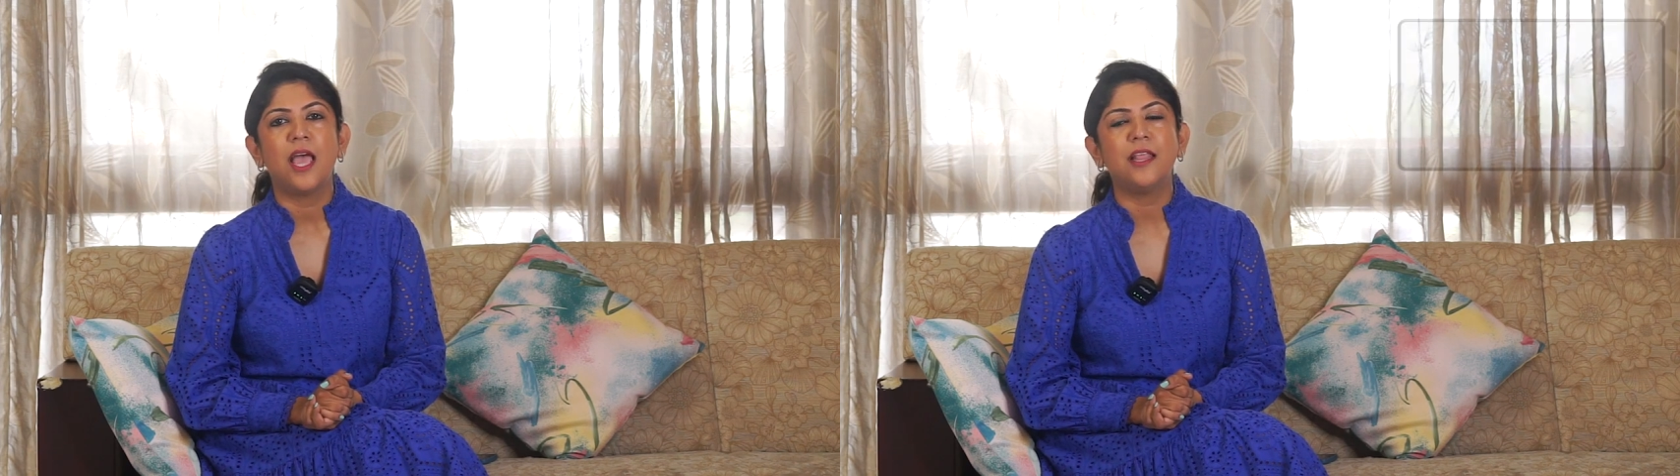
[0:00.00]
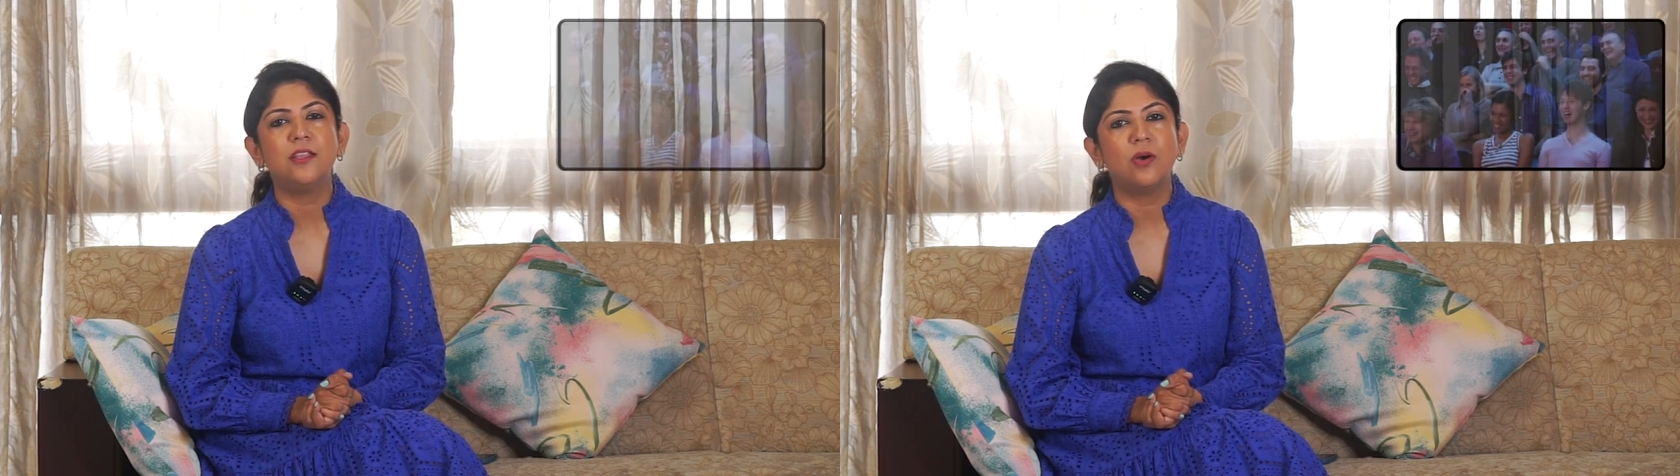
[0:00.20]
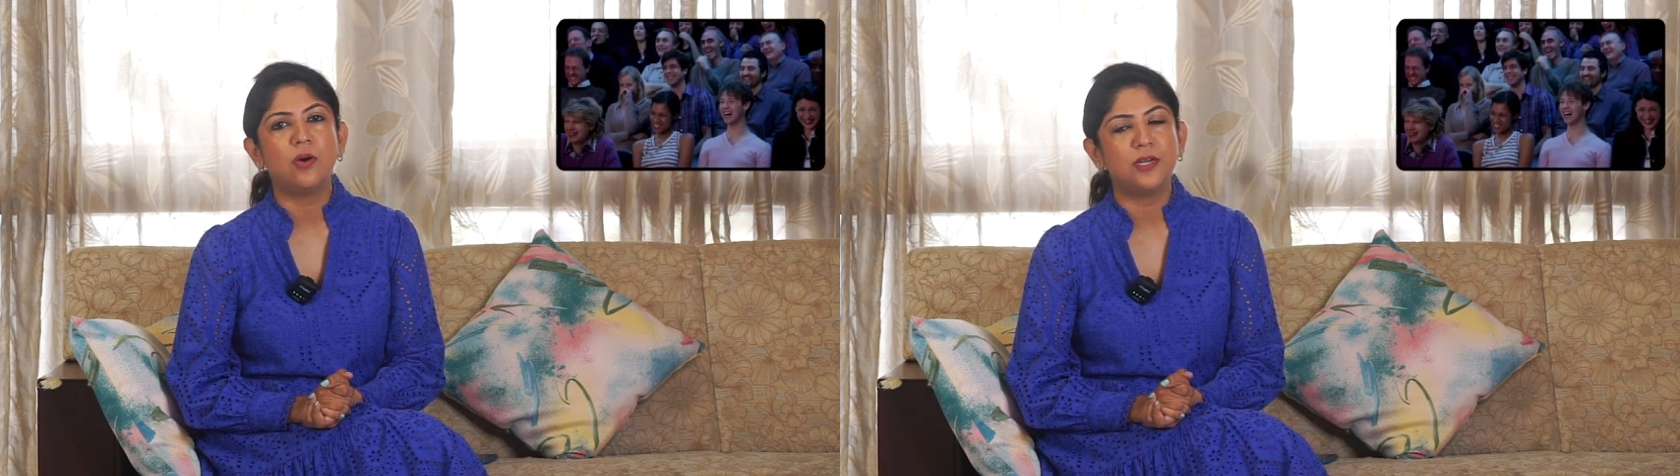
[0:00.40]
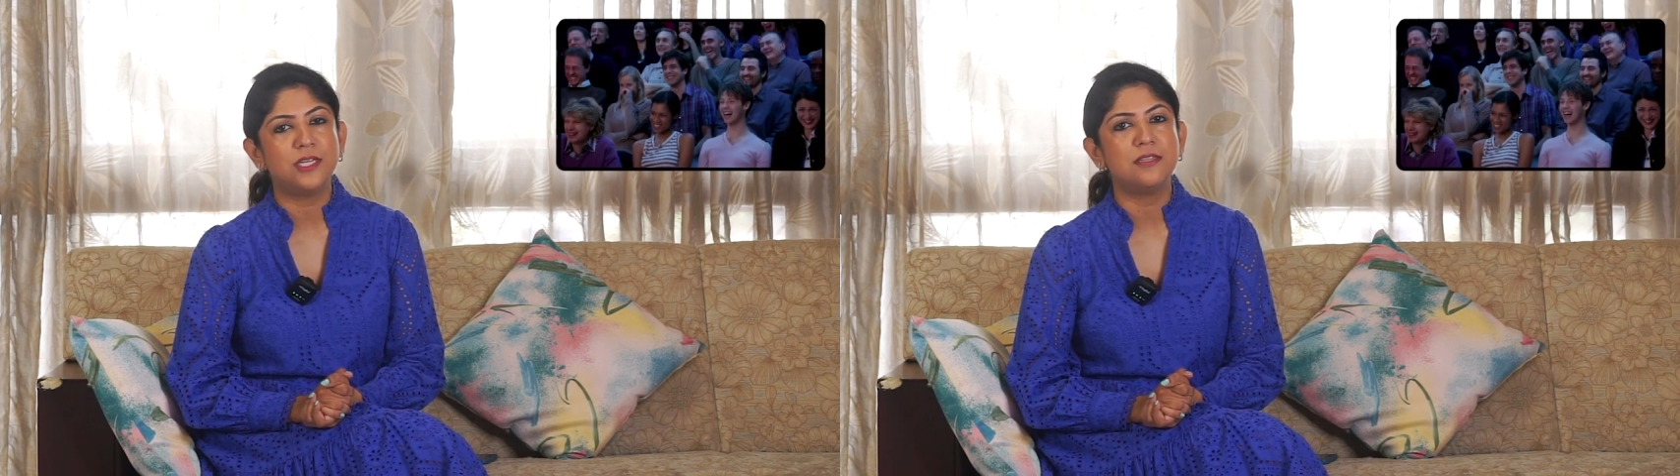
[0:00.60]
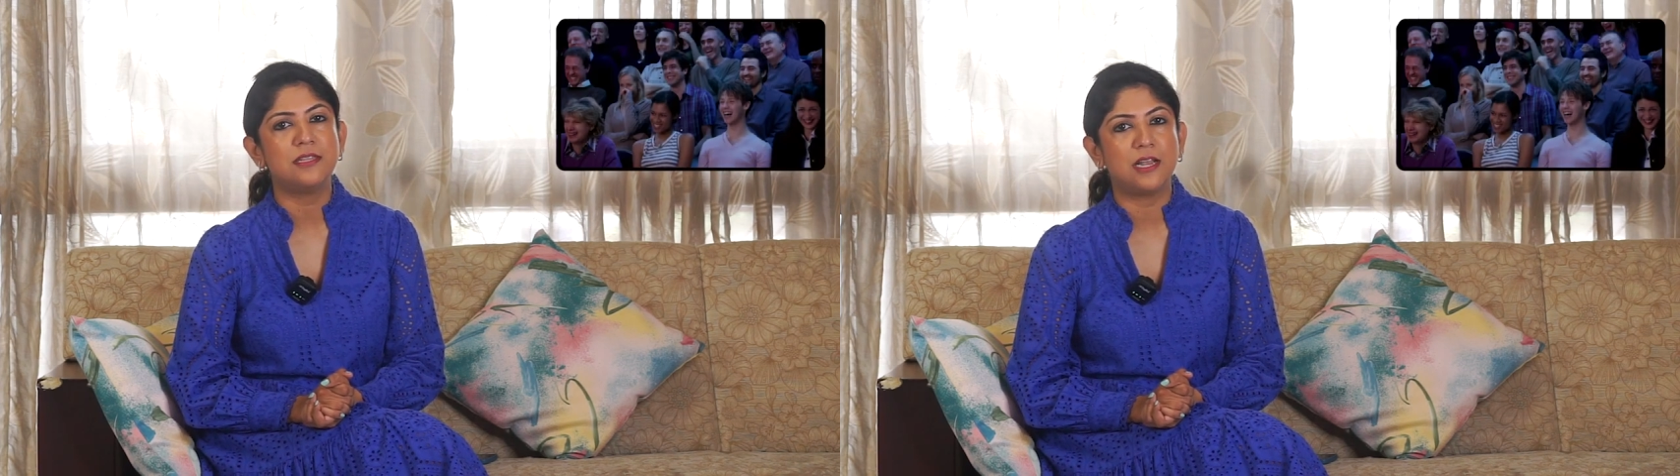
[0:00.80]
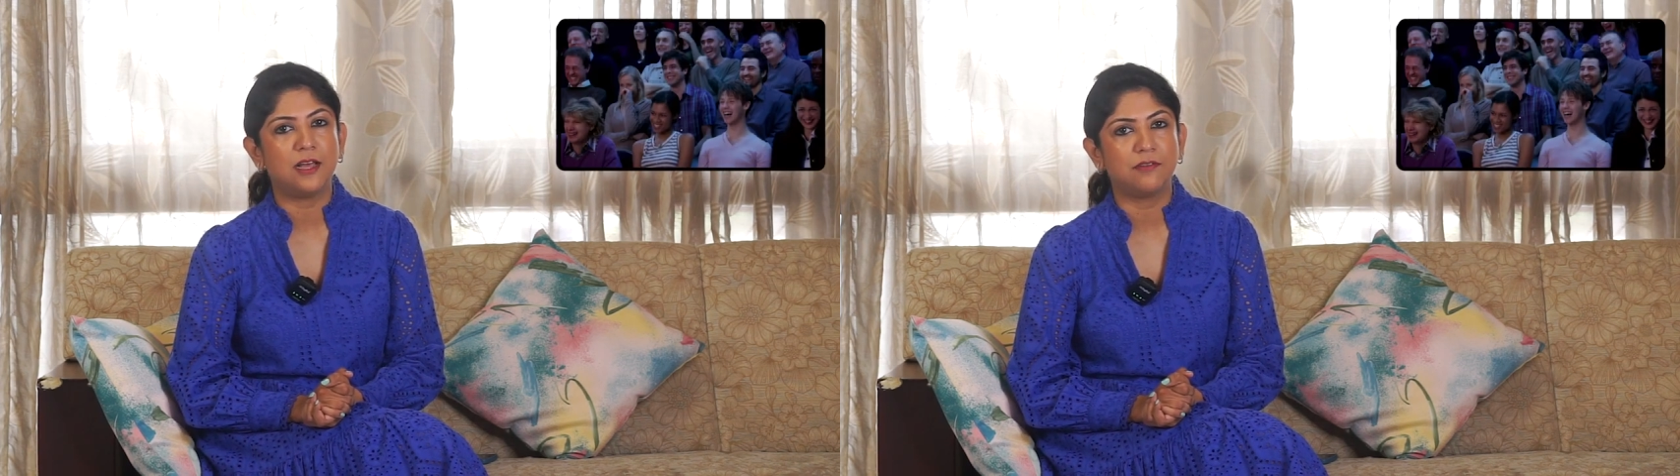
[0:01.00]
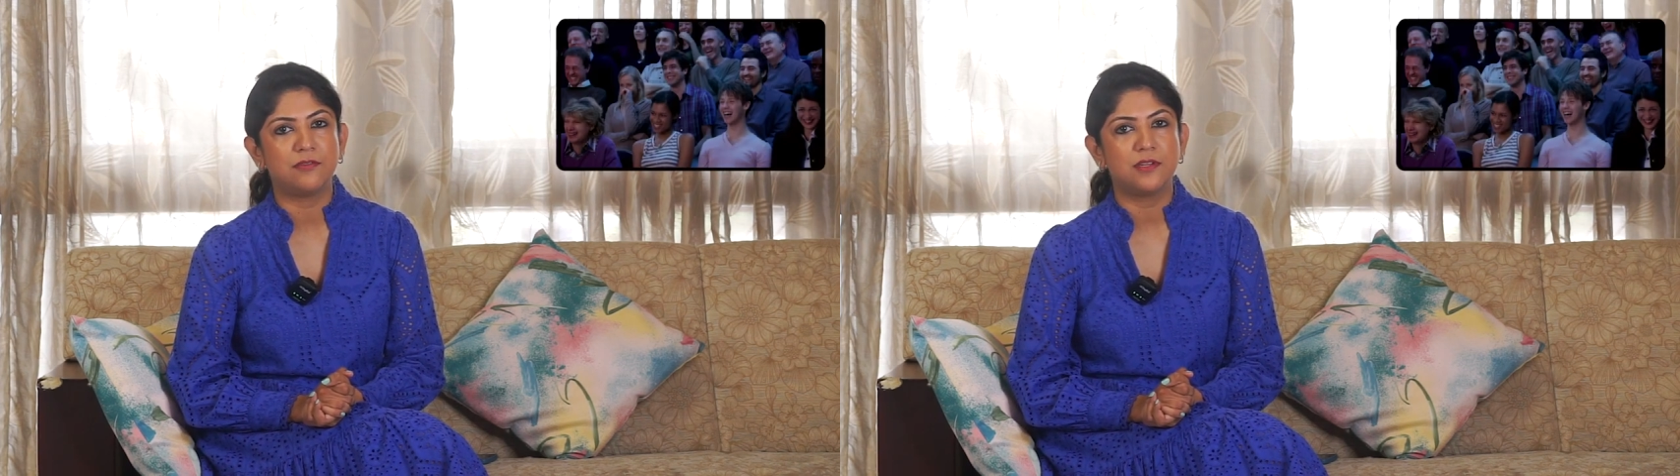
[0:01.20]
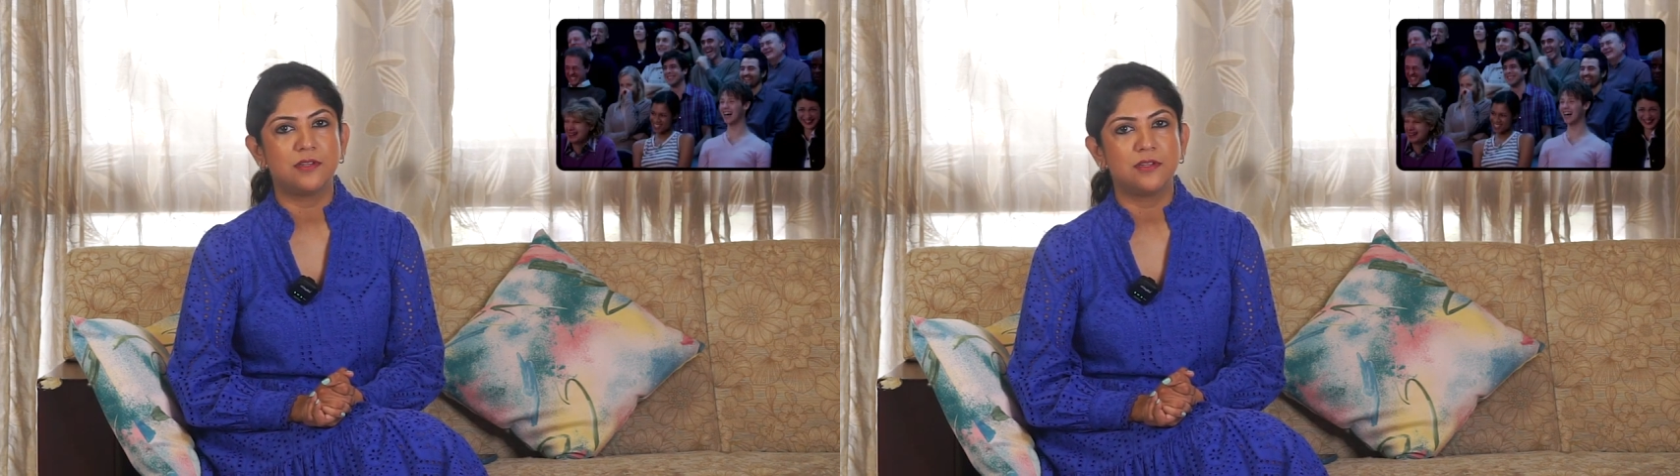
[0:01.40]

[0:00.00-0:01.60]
and the audience laughed.